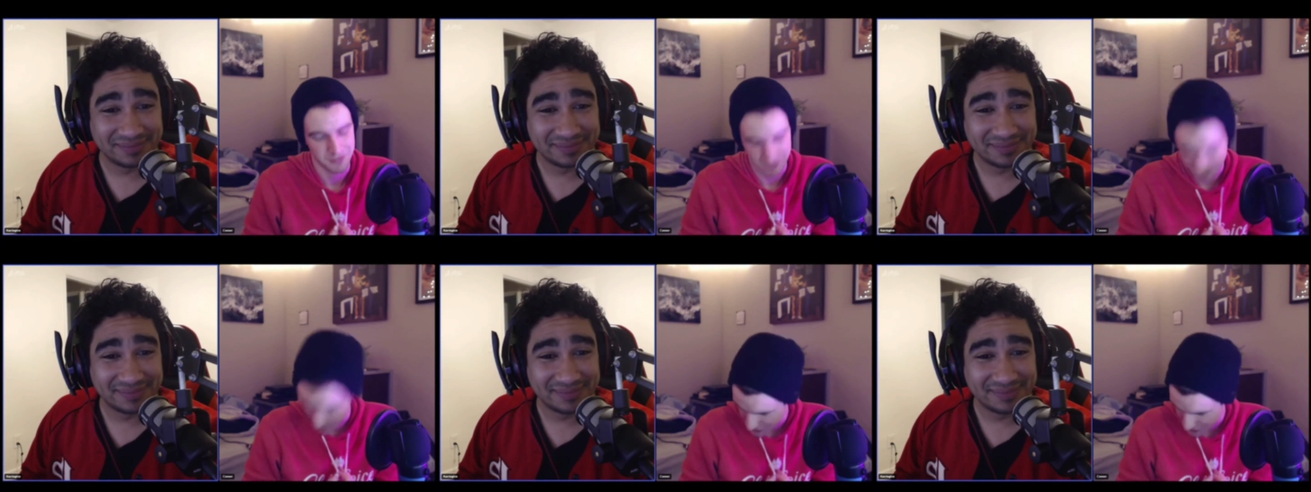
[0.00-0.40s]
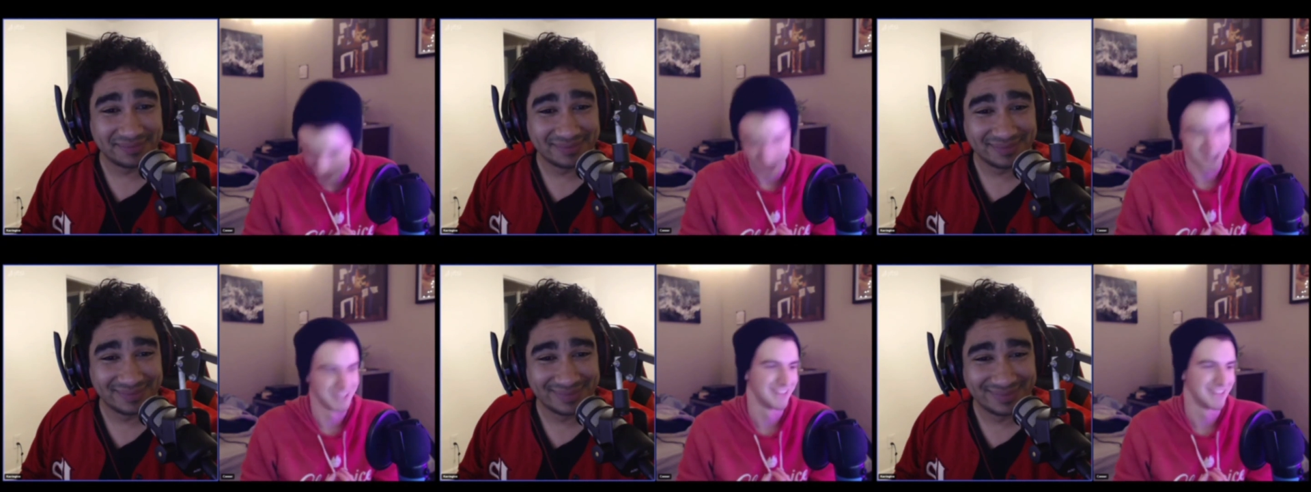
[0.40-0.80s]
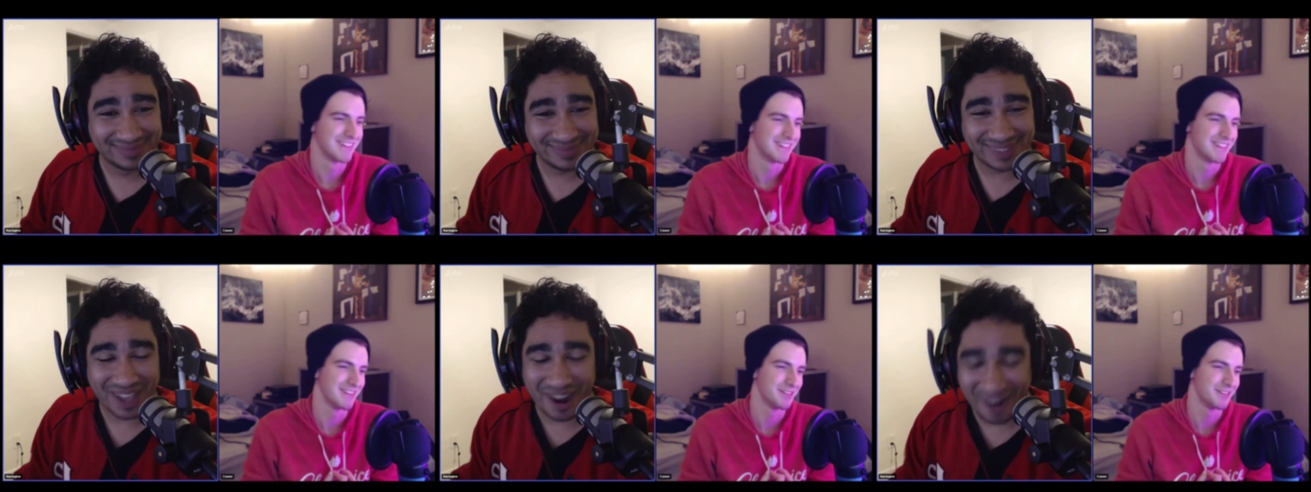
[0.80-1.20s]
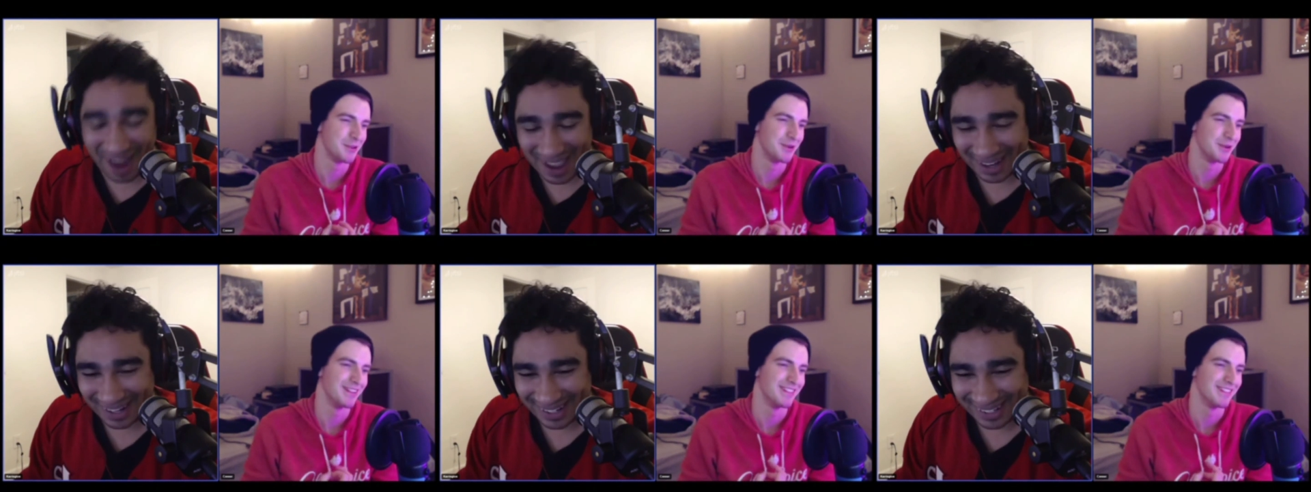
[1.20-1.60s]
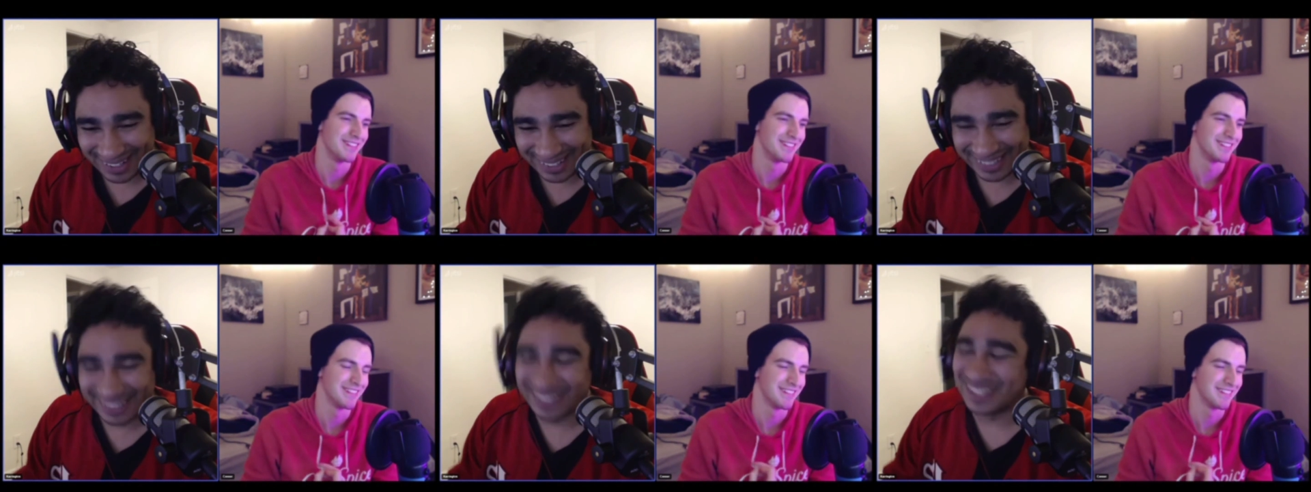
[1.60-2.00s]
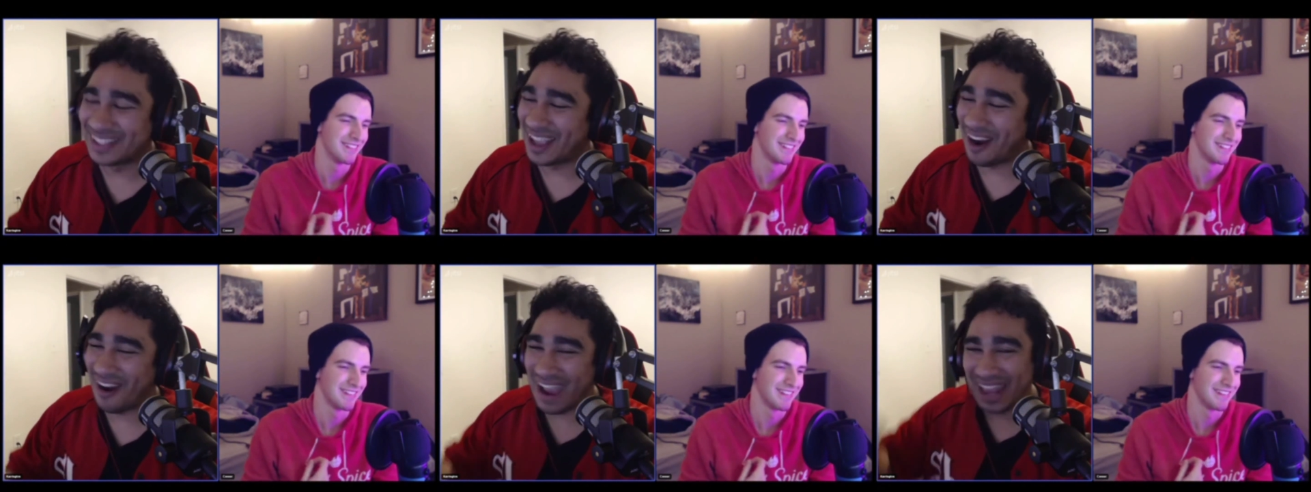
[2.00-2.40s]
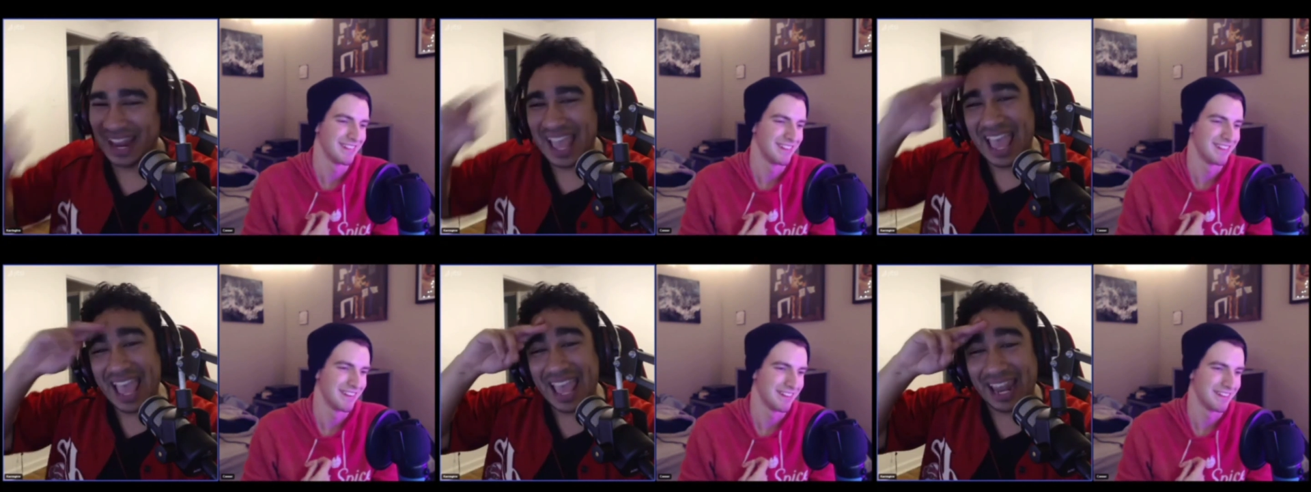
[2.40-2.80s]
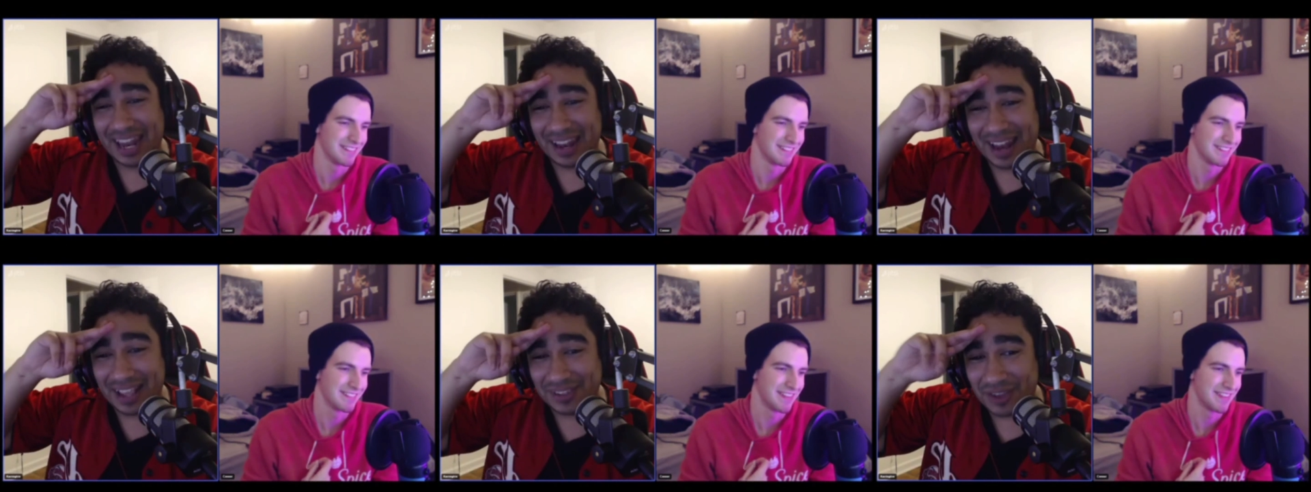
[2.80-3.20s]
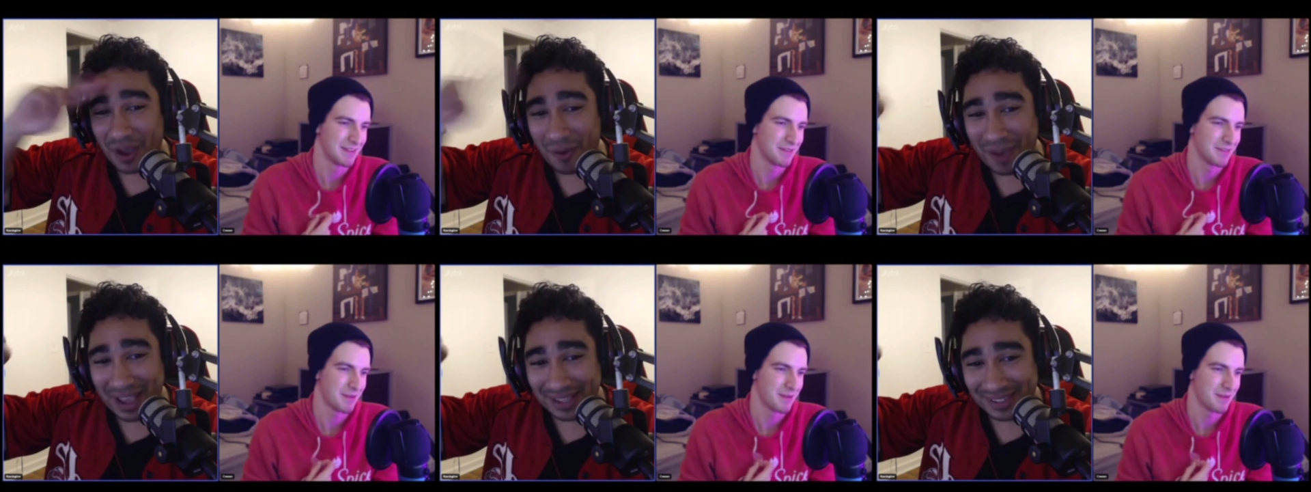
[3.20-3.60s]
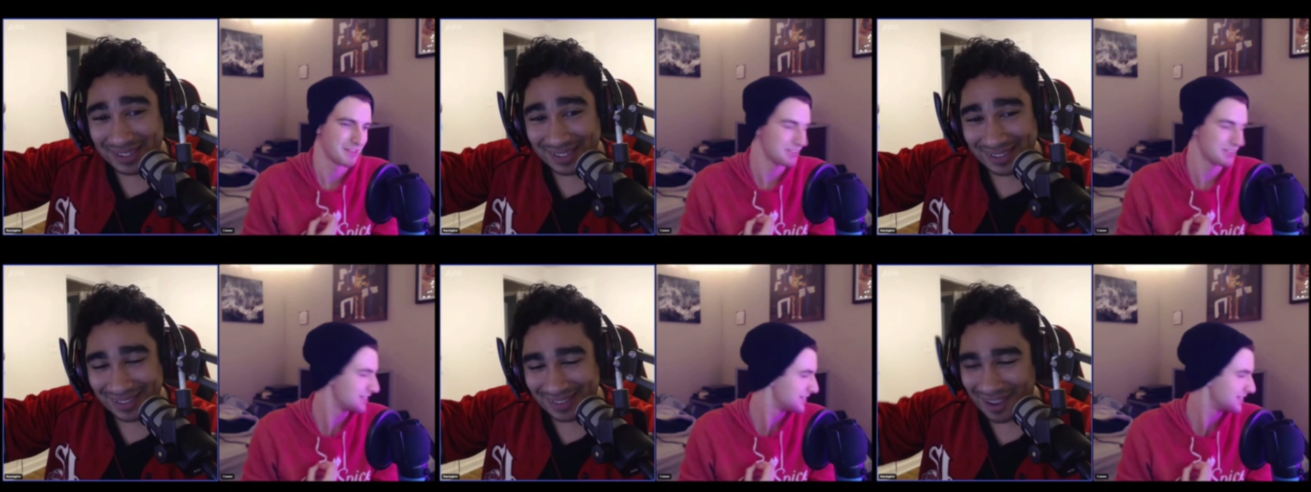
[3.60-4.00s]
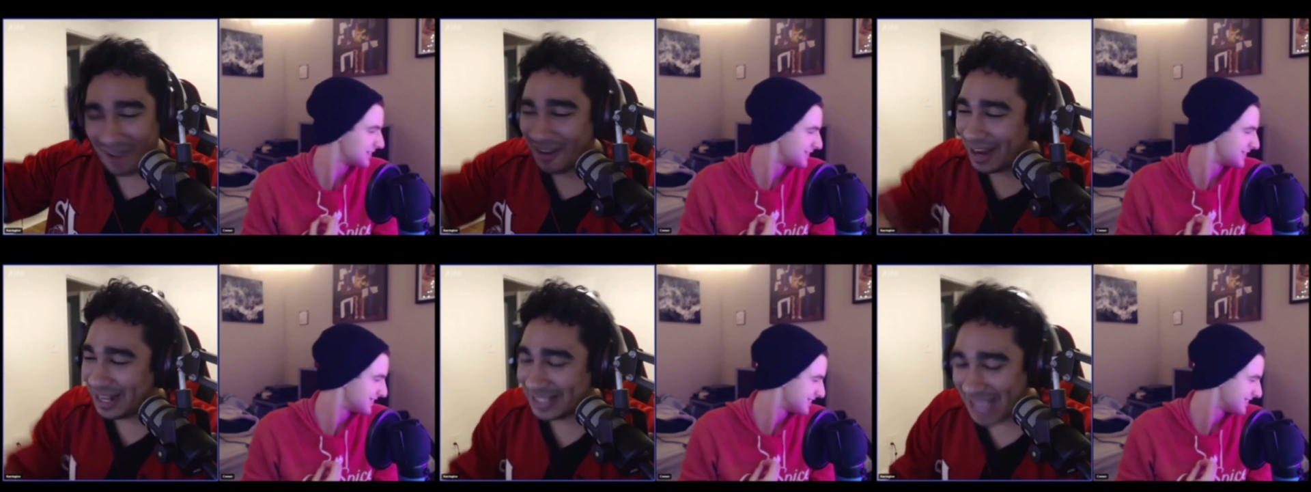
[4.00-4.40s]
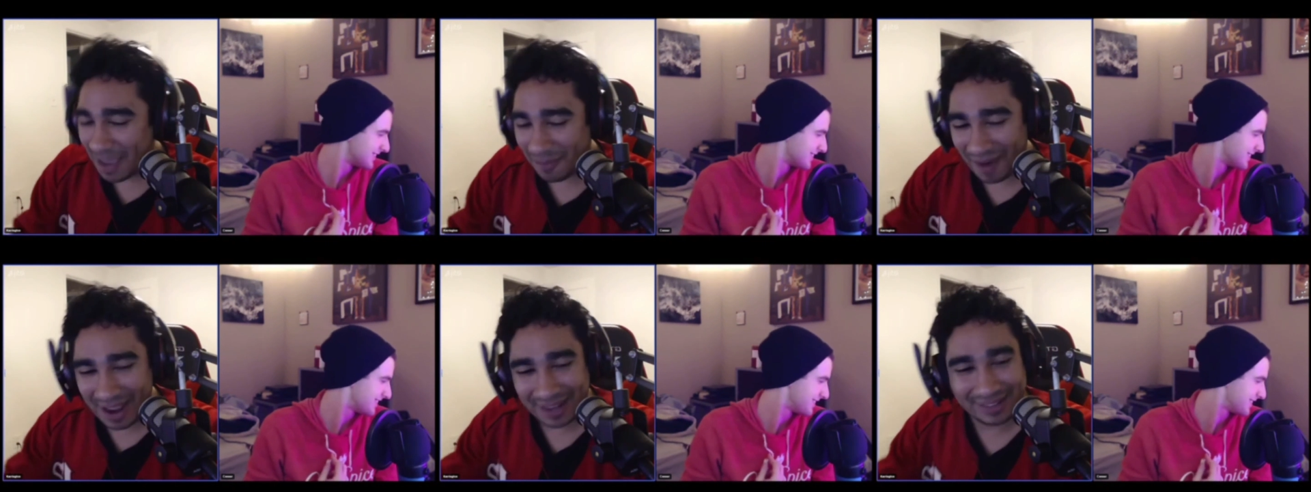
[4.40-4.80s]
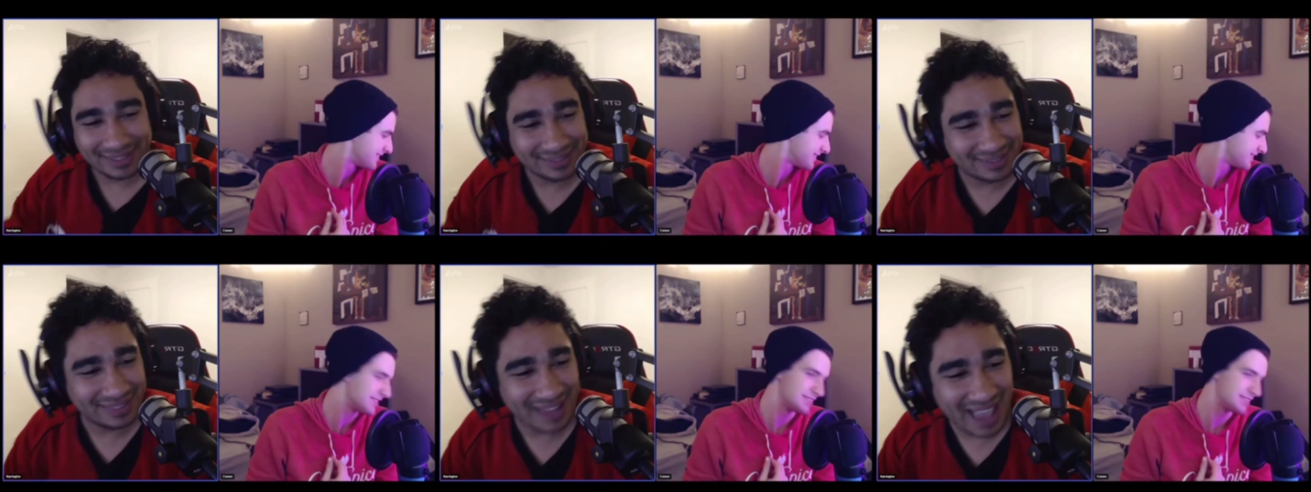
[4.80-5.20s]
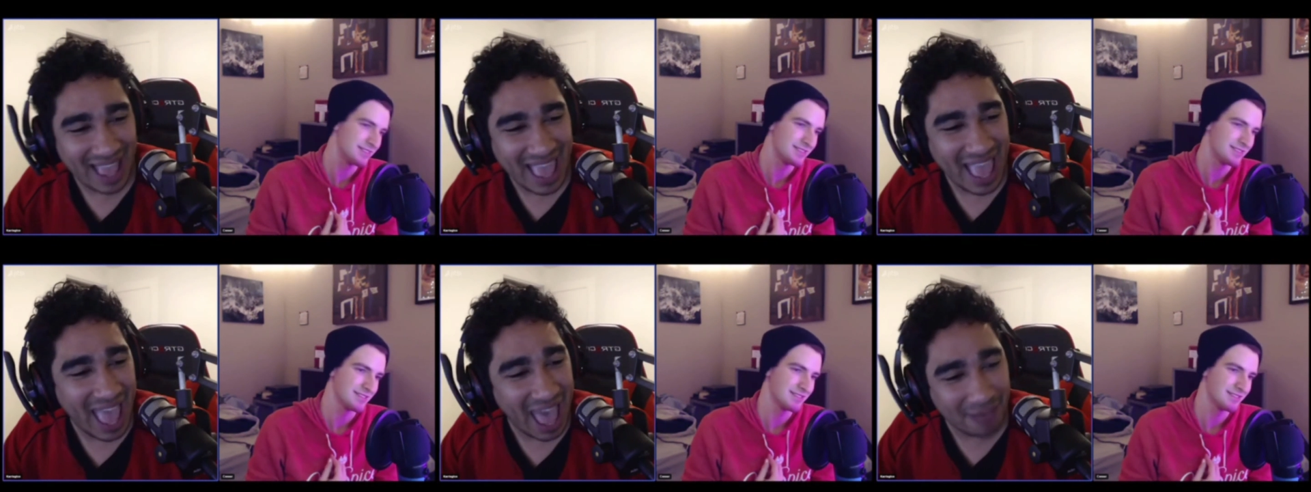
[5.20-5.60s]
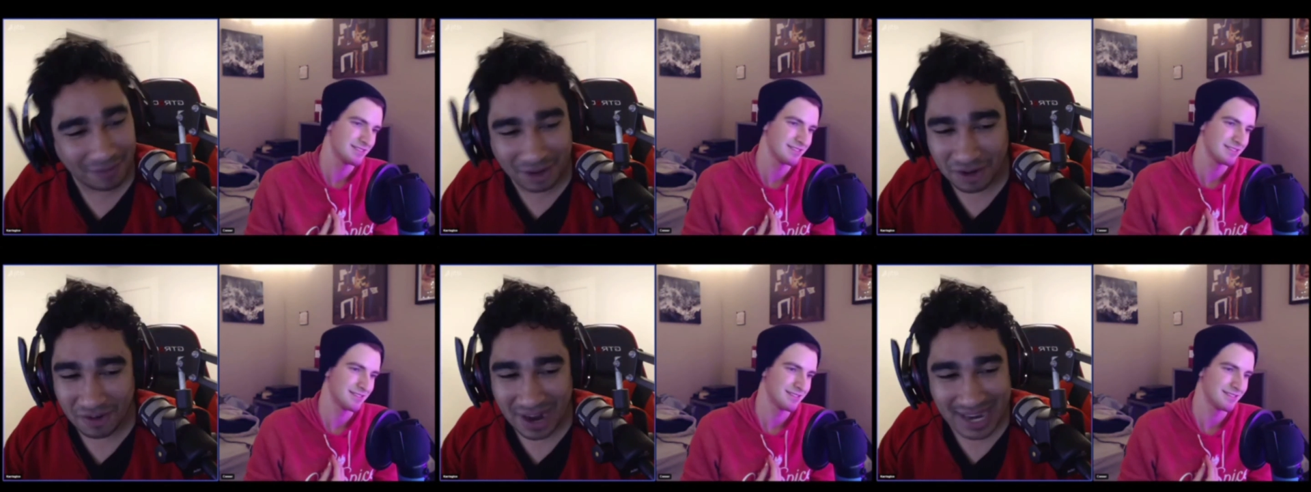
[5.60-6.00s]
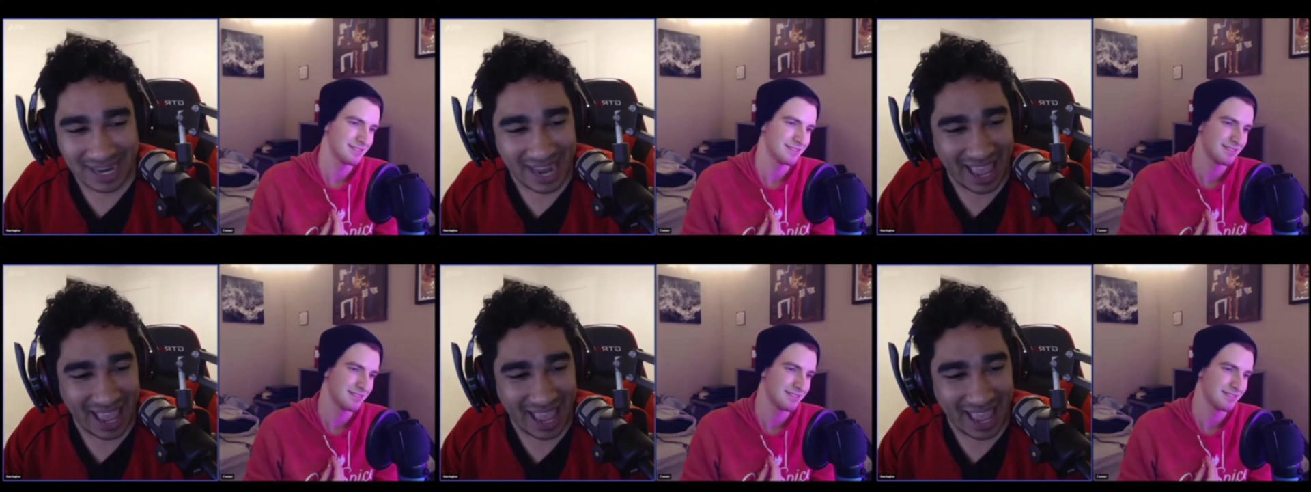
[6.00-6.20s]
Speaker 1: For sure. All Let's do it. All right. And as Thank always, oh, anytime, Rand, have a great